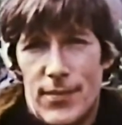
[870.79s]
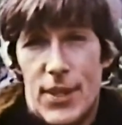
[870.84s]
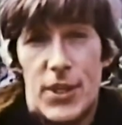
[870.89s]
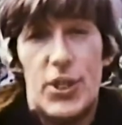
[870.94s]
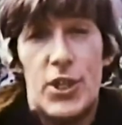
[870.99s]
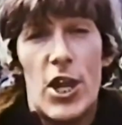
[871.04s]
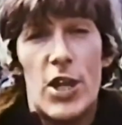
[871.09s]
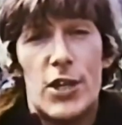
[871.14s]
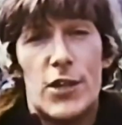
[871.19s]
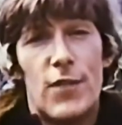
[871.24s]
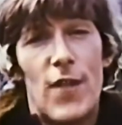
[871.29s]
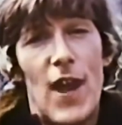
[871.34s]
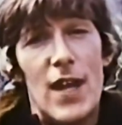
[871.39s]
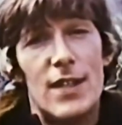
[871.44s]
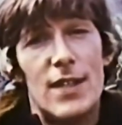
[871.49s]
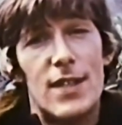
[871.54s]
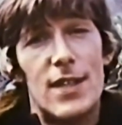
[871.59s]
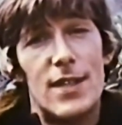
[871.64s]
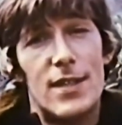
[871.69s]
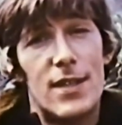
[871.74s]
The church
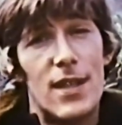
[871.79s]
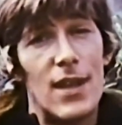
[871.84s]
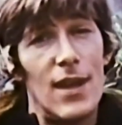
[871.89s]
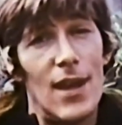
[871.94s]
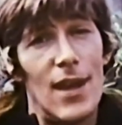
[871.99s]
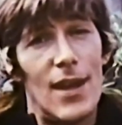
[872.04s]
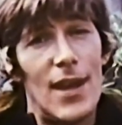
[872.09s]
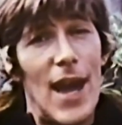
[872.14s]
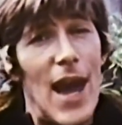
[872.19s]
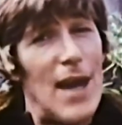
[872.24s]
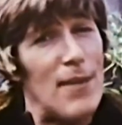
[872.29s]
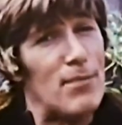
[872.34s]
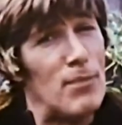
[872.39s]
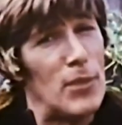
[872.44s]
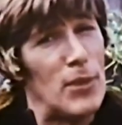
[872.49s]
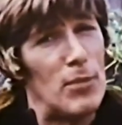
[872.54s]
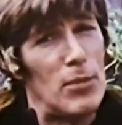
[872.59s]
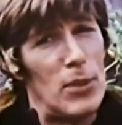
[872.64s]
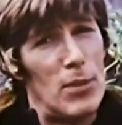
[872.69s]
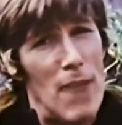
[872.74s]
finds this an
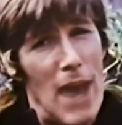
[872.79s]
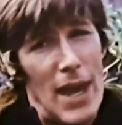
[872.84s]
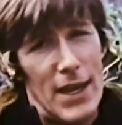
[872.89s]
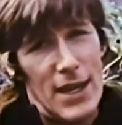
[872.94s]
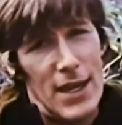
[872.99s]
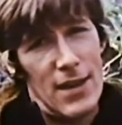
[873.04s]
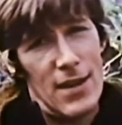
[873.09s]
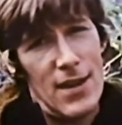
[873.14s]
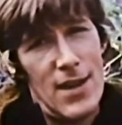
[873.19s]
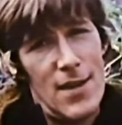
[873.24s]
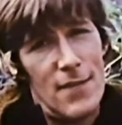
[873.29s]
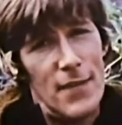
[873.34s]
admirable manner